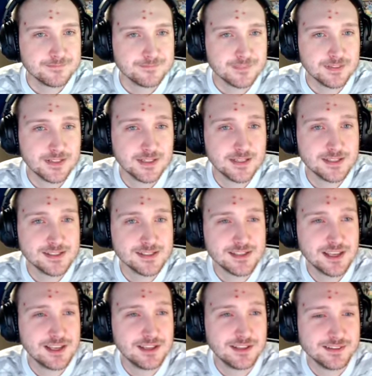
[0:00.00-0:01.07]
I think
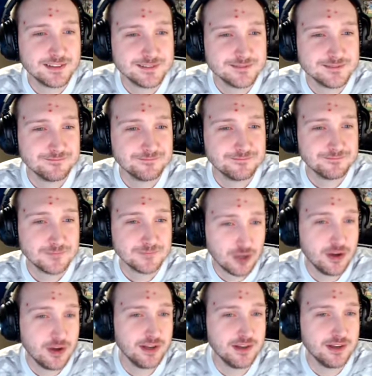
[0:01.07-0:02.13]
he
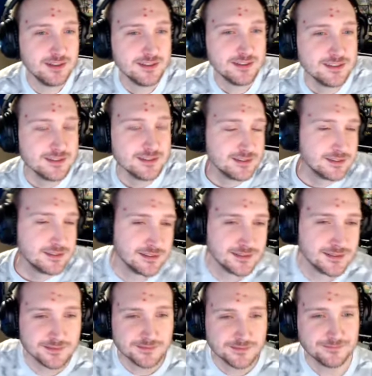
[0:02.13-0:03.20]
showed.
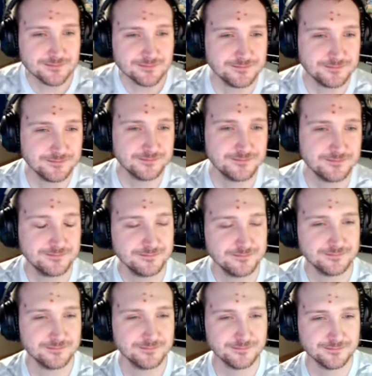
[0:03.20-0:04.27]
I
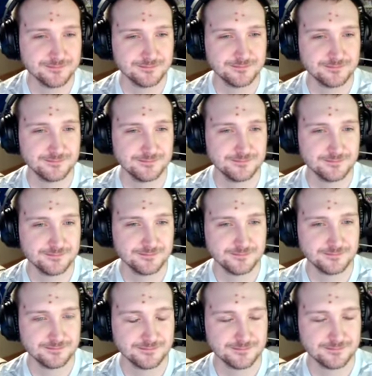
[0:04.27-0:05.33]
think he
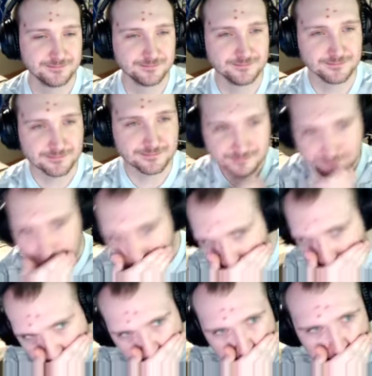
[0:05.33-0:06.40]
shows his
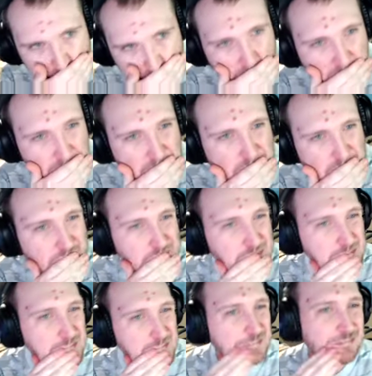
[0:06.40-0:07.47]
quality, how much we
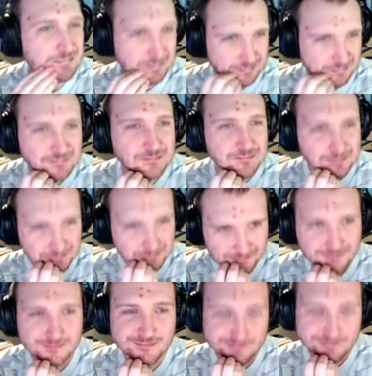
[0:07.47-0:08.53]
missed him, and
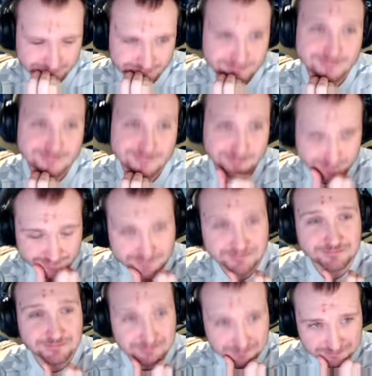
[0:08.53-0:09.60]
I think in the
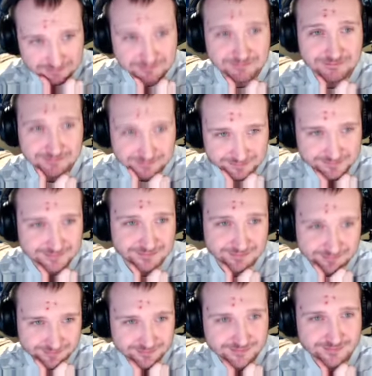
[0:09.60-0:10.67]
Gold Cup, I think
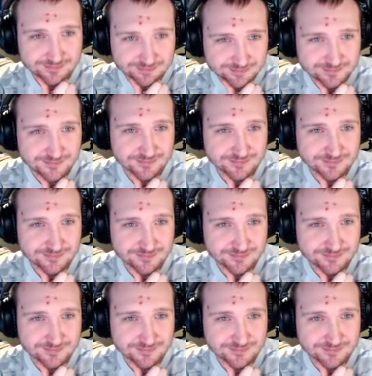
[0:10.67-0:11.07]
the U.S.